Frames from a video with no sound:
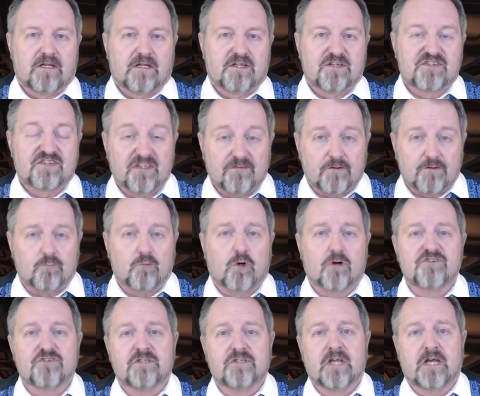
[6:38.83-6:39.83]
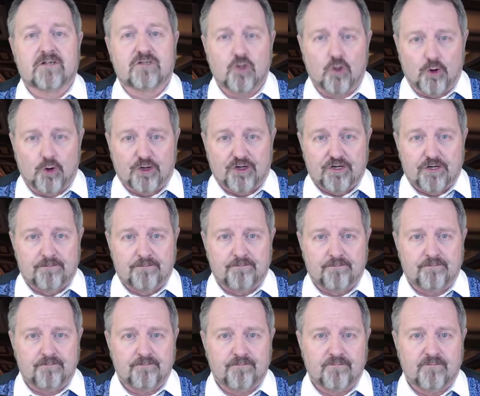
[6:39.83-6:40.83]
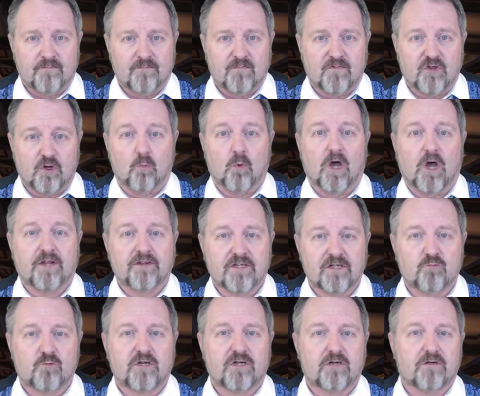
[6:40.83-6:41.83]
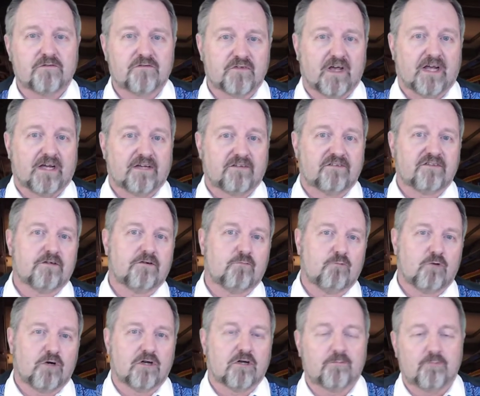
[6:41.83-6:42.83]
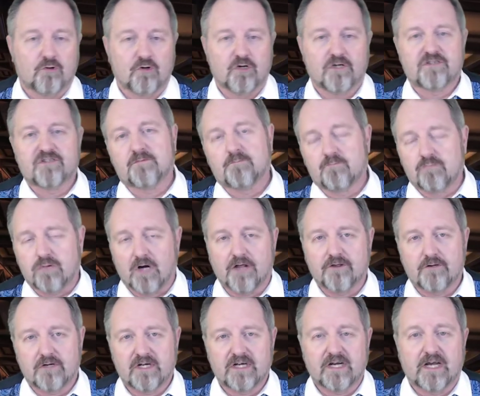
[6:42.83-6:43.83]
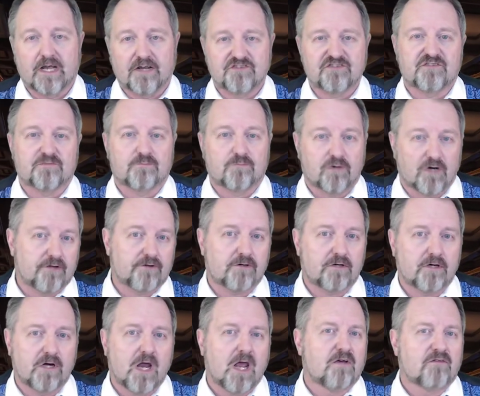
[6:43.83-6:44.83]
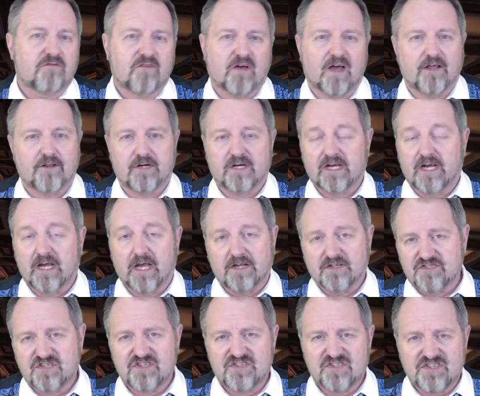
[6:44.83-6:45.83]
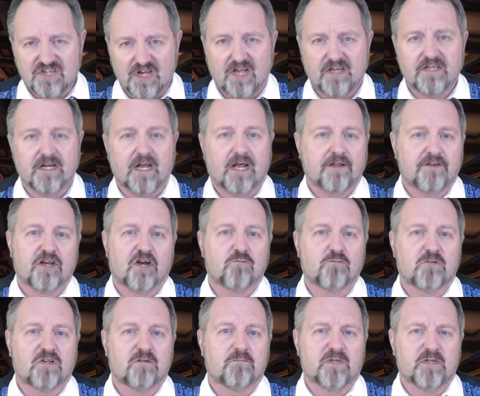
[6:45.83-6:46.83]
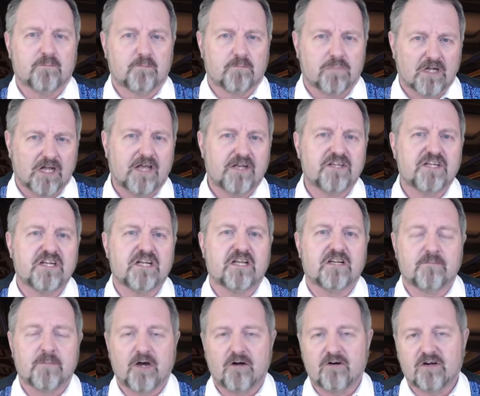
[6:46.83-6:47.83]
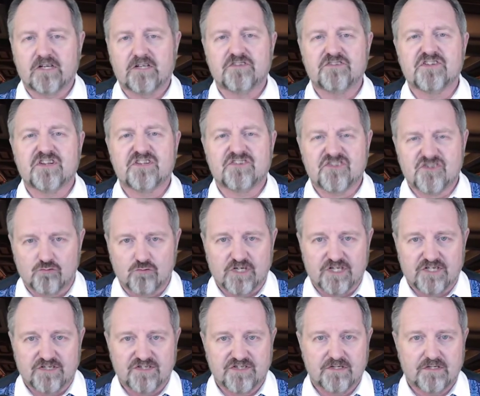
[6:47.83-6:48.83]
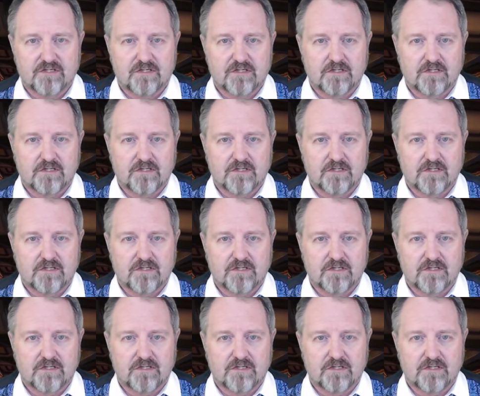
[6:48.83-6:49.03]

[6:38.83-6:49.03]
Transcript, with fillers: Civil wars are not good. The one that will fight will put brother against brother, father against son, and there will be blood in America's streets.